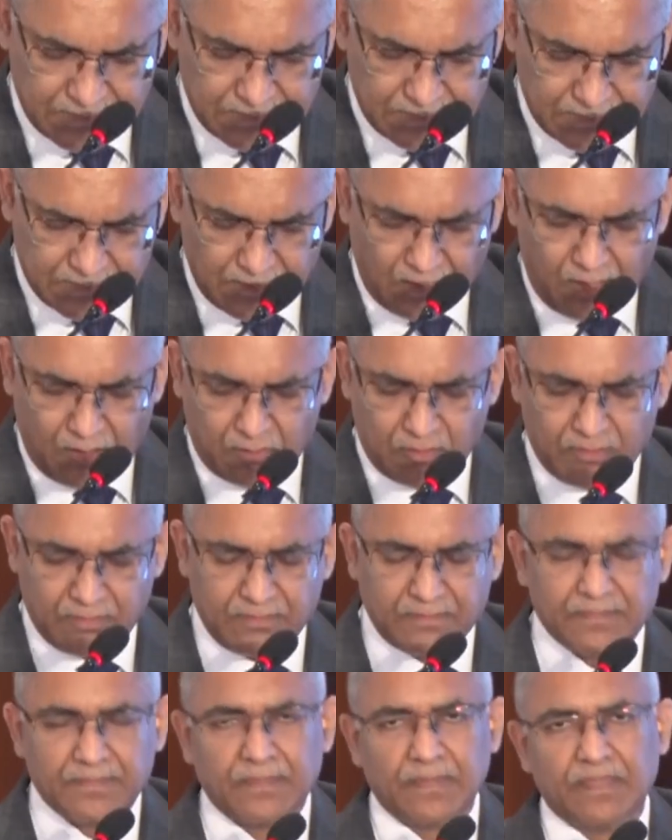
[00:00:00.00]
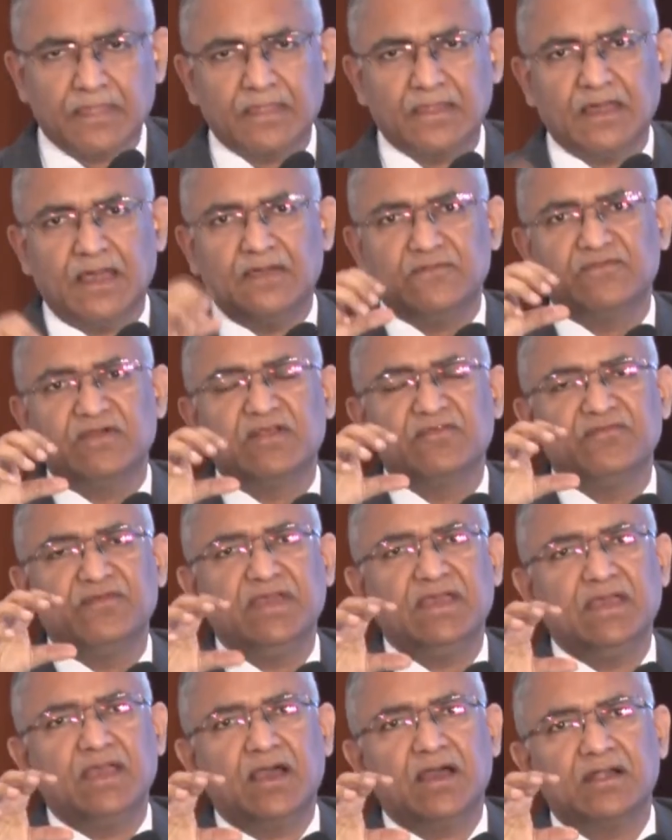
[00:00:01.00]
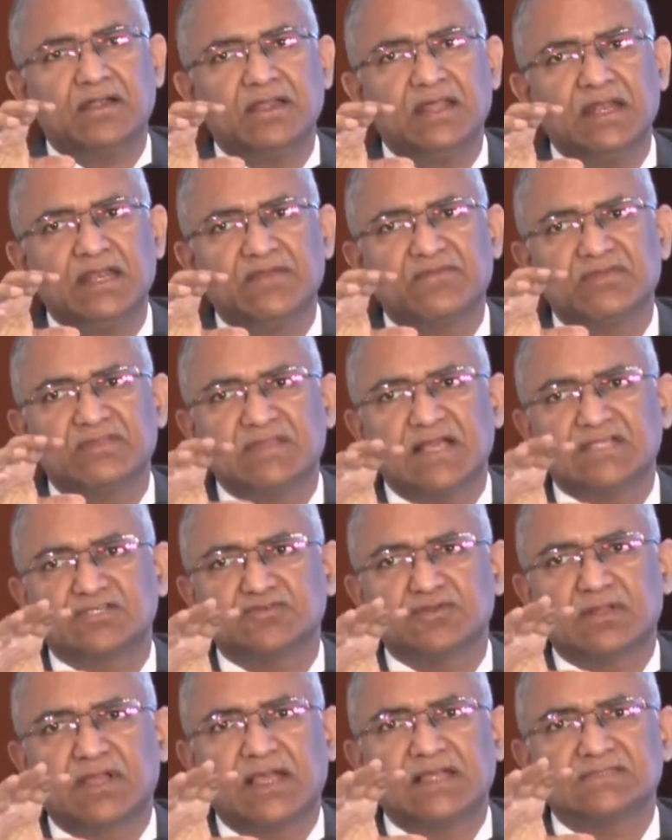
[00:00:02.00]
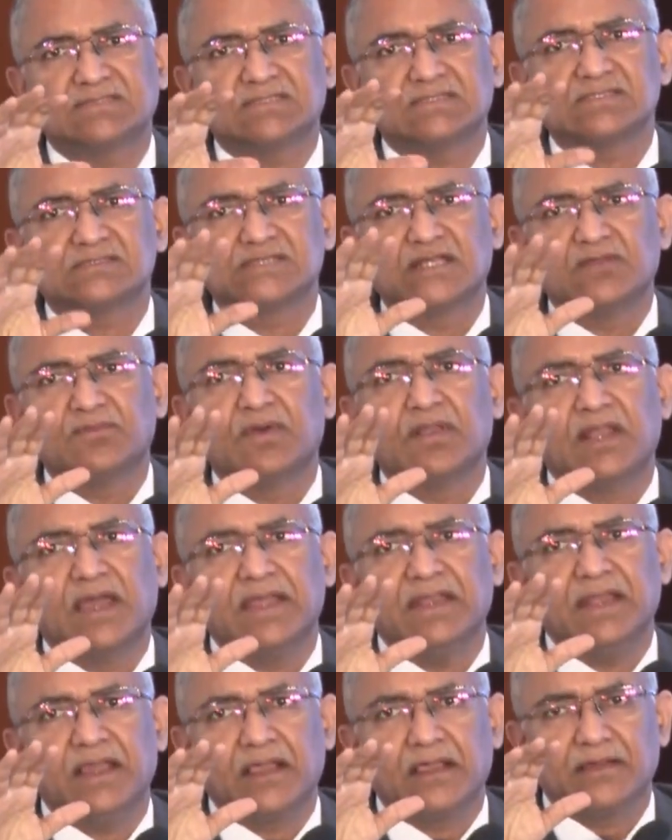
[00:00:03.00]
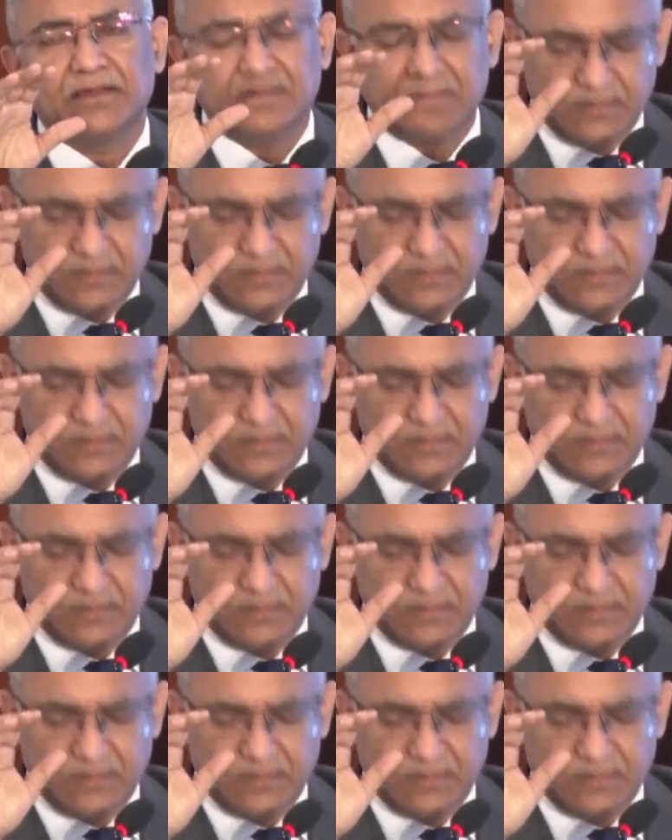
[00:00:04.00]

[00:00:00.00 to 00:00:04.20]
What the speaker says: Now, when we are dealing with natural gas, there's a silver lining.